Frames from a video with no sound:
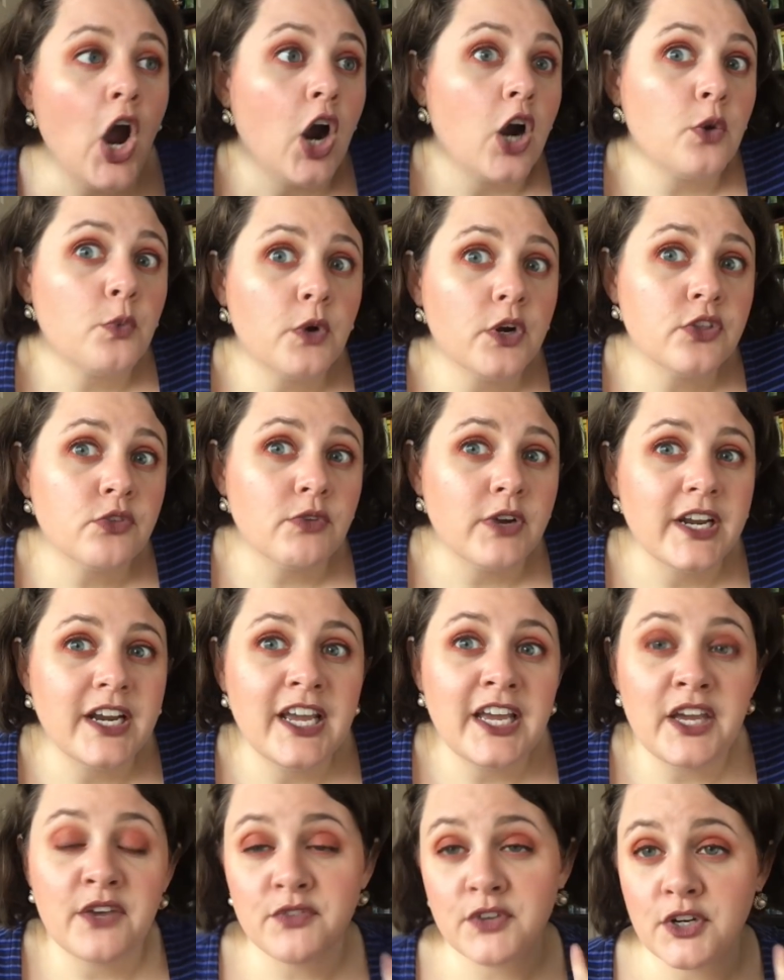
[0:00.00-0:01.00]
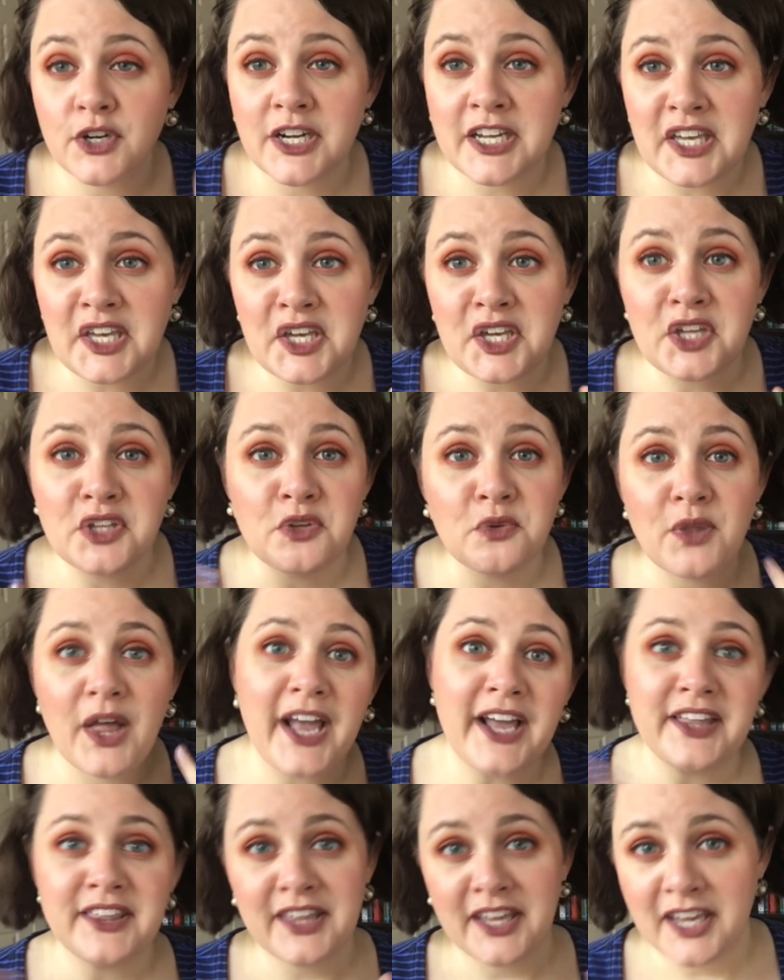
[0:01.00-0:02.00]
are worth reading if you're a geek and you
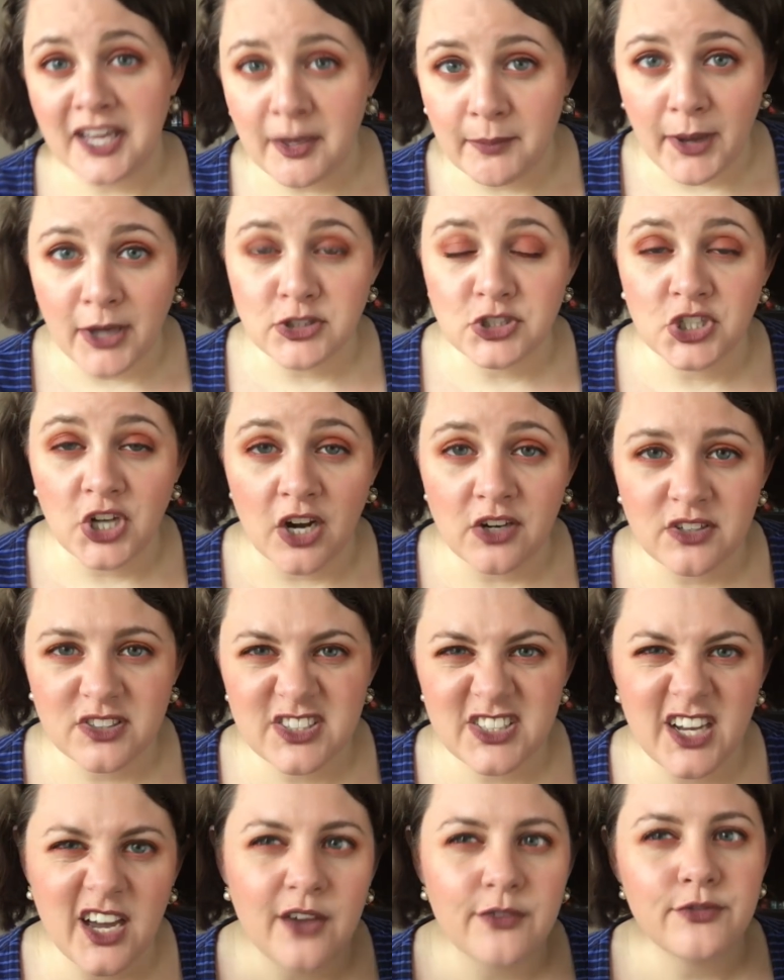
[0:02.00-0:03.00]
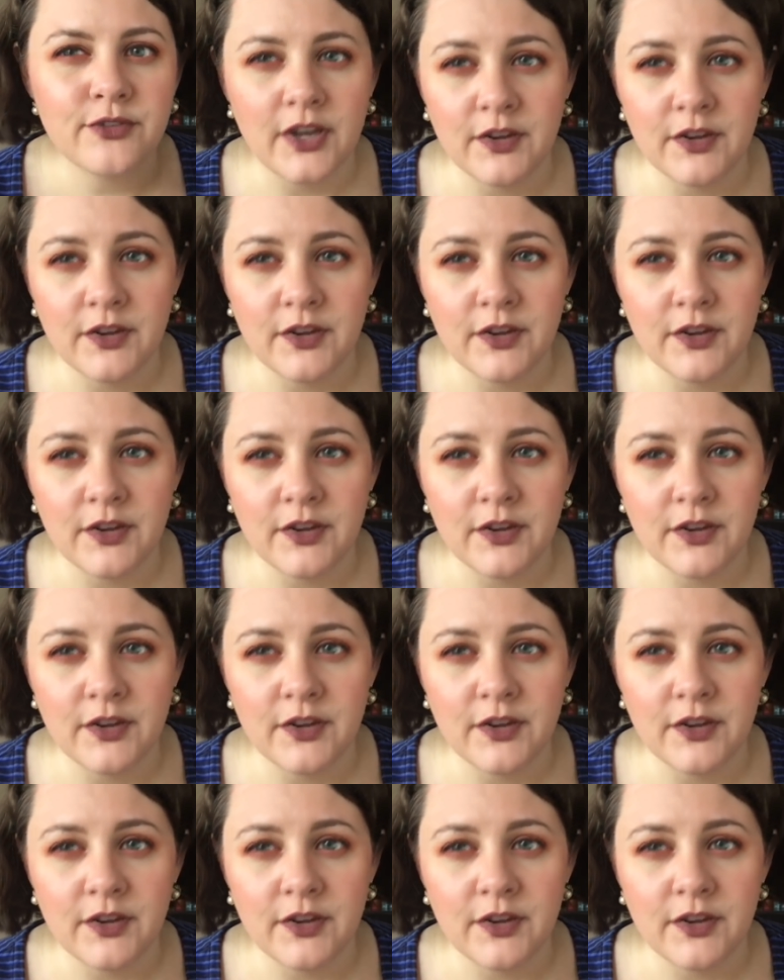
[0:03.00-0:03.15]
like thinking about genre stuff.